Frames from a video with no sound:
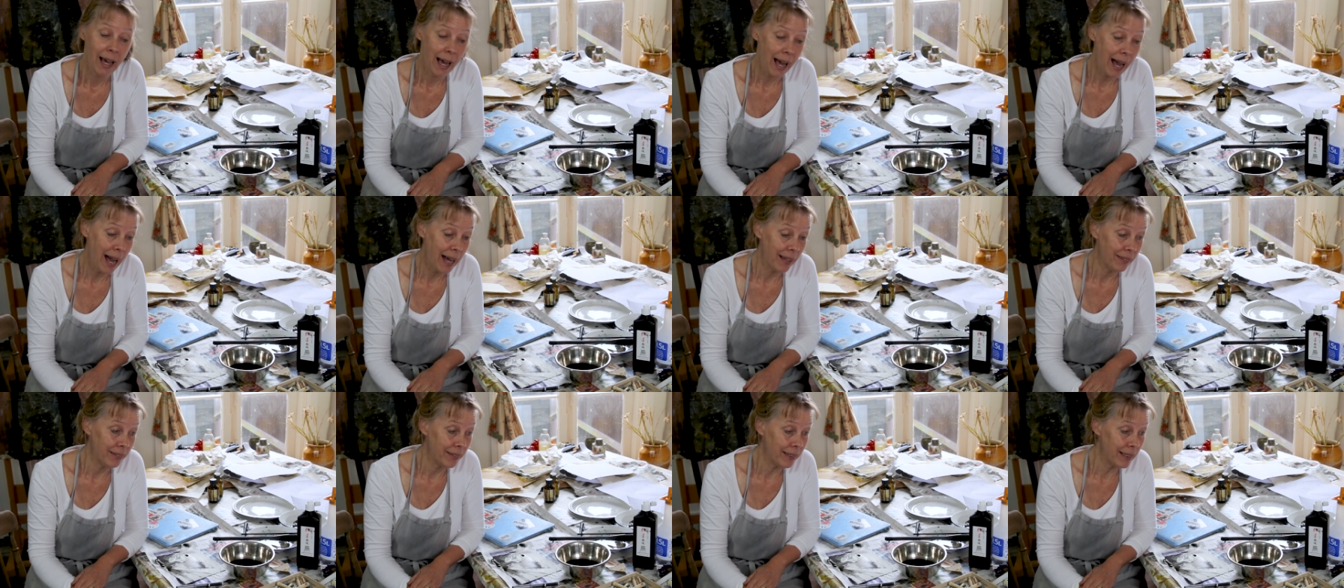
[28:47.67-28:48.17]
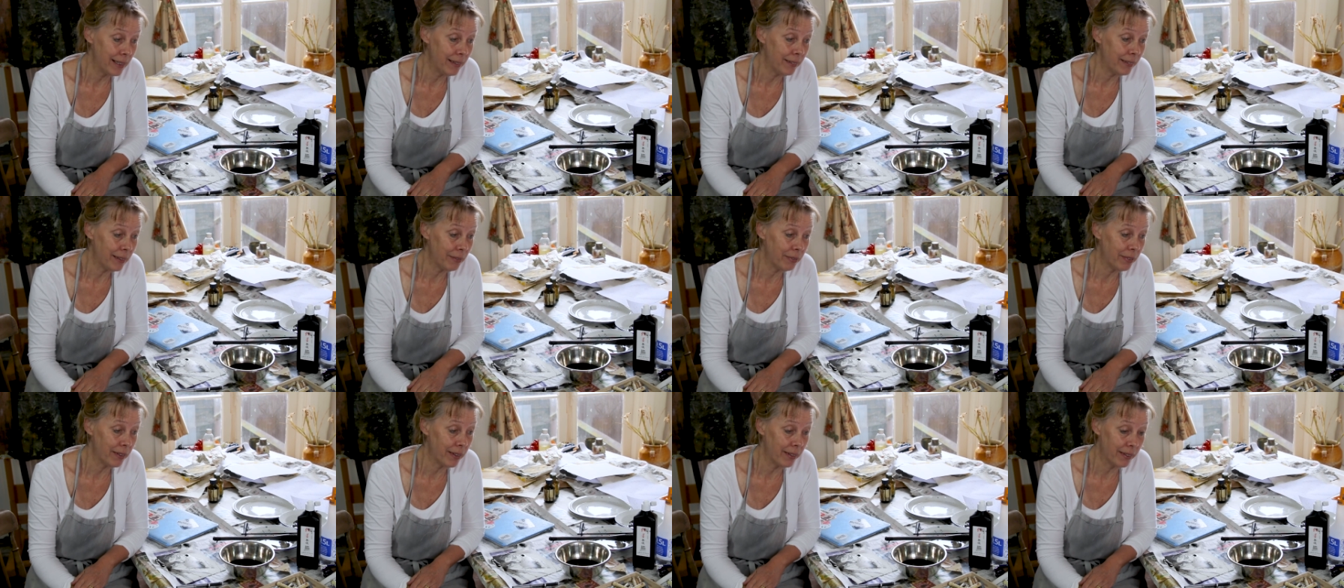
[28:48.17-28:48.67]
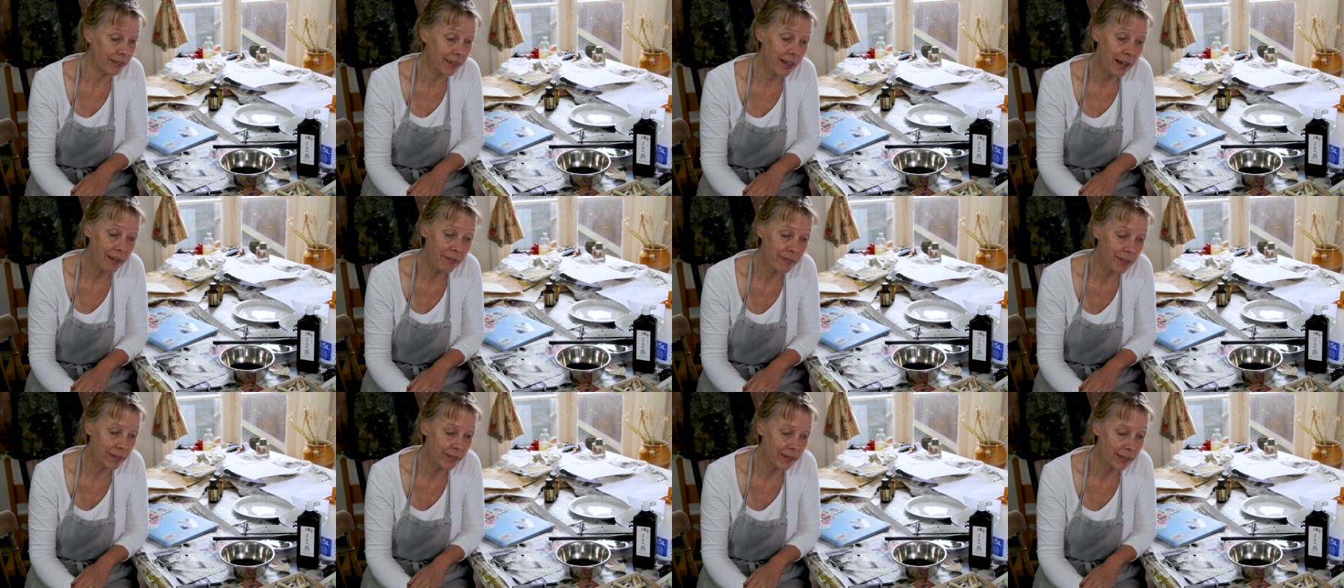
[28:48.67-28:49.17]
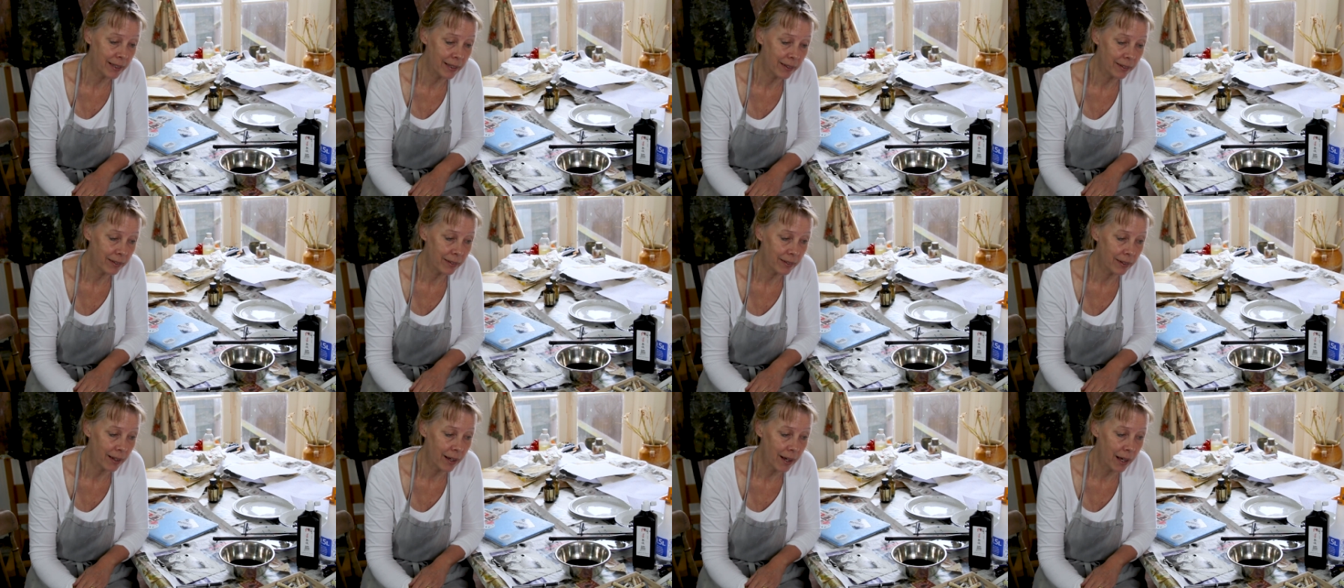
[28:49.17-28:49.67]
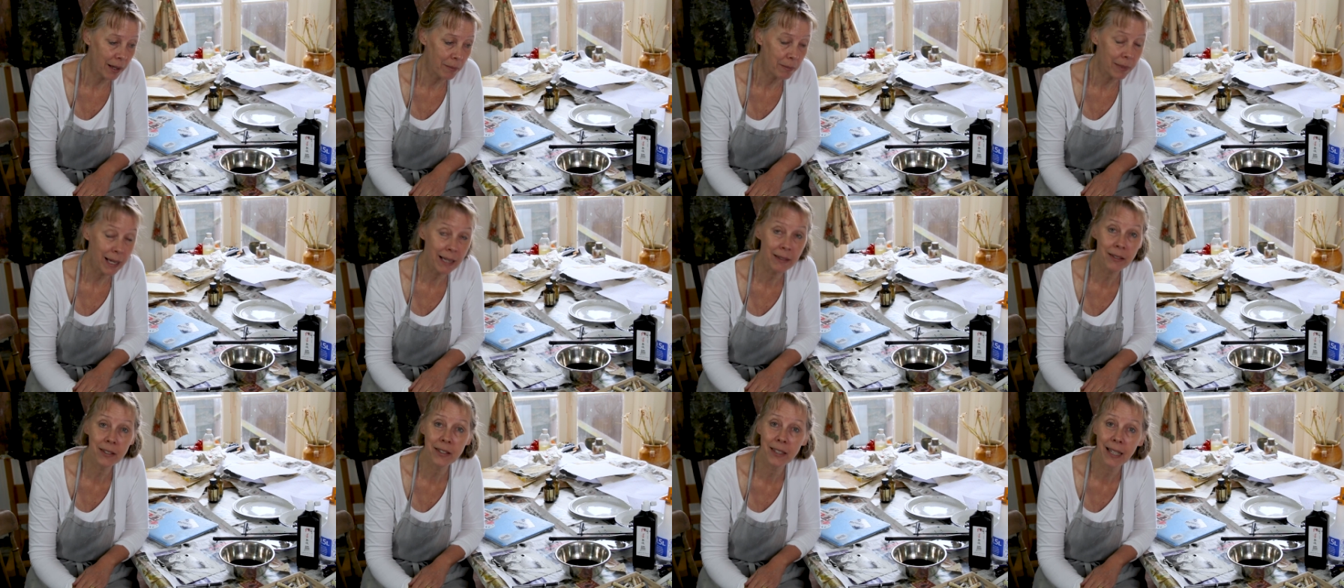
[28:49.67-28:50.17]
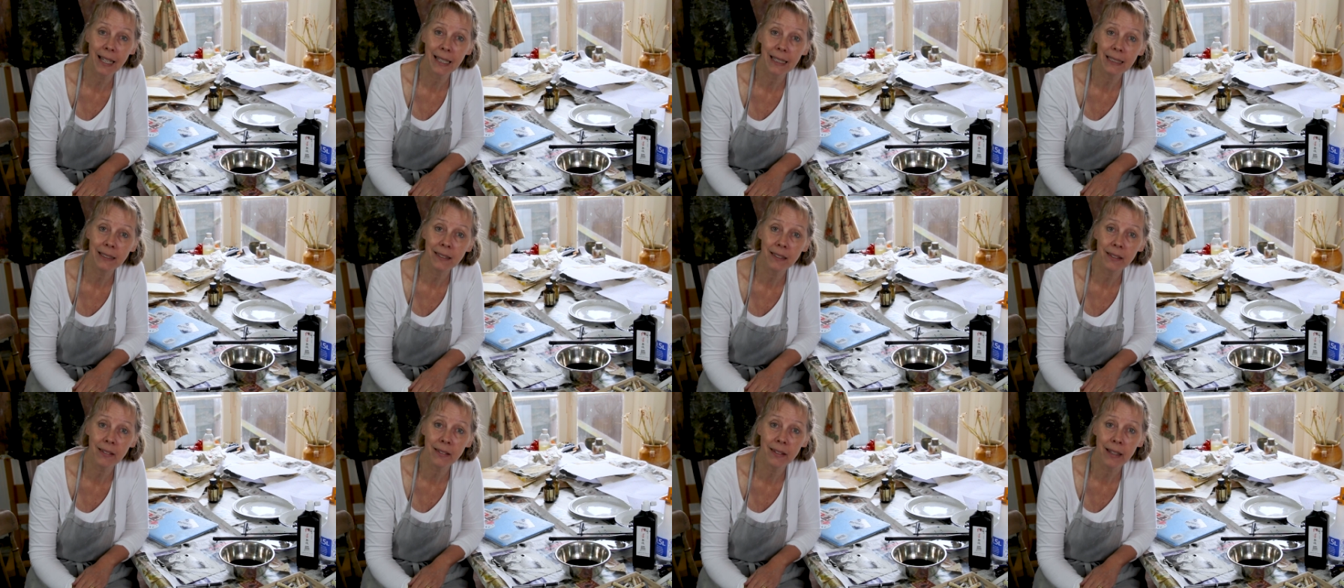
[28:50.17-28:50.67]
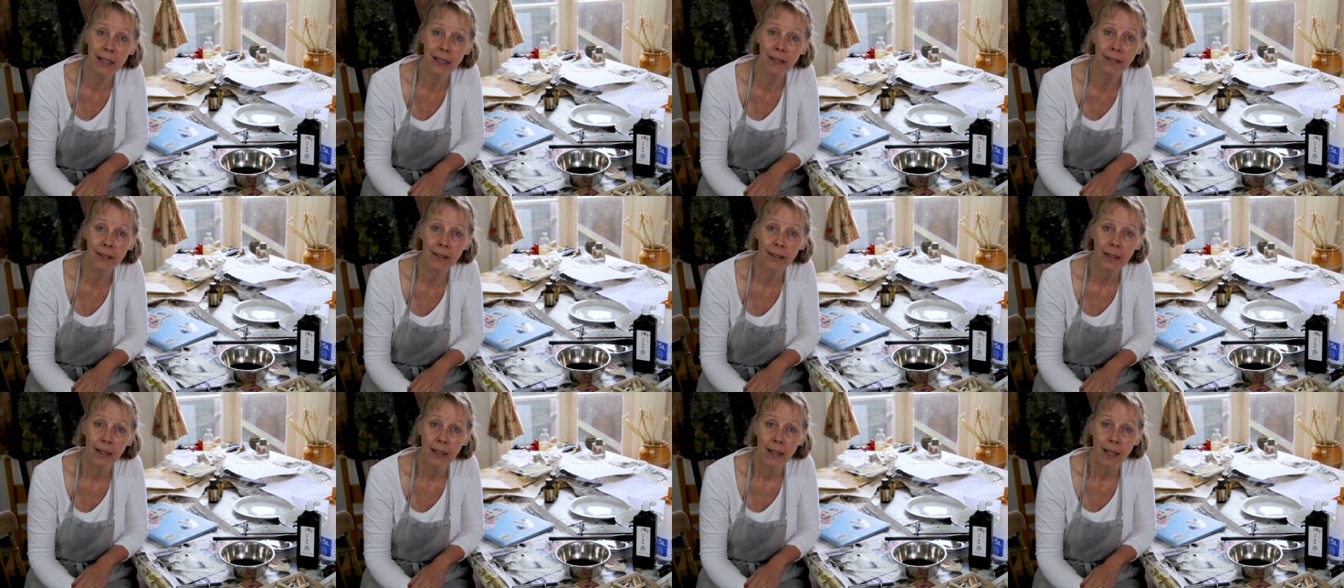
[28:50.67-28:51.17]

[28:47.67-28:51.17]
and in different surfaces. That's a challenge, isn't it?